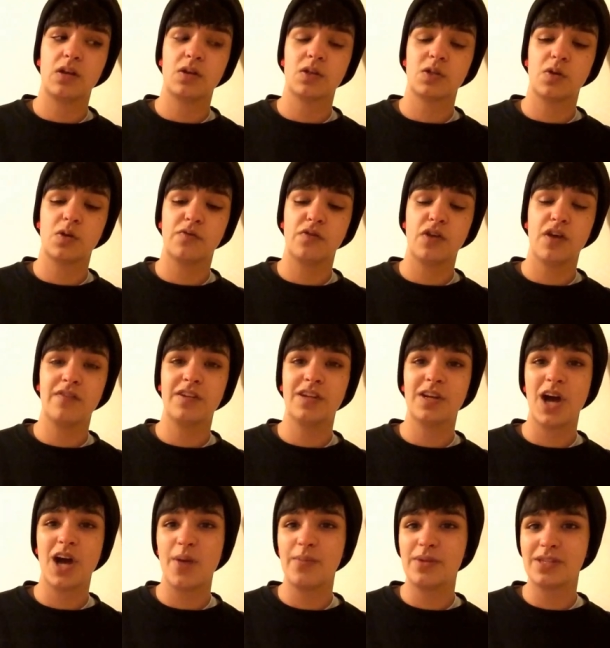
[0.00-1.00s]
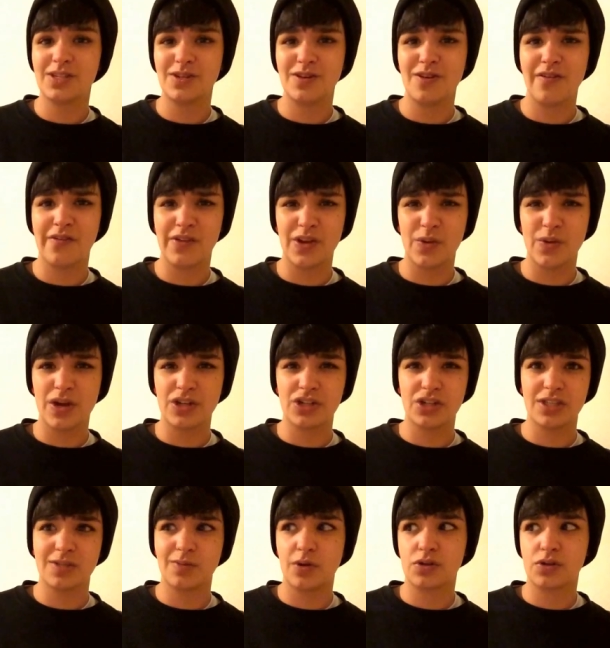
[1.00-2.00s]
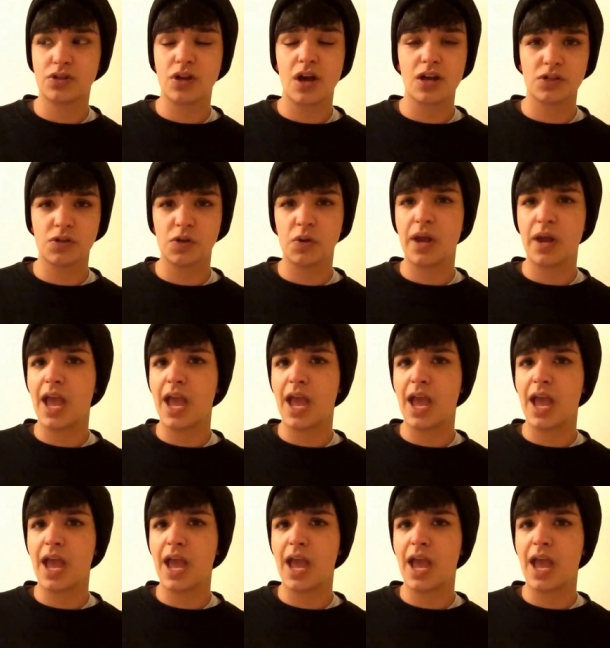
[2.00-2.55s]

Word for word: So if you have any comments or you have any questions about testosterone,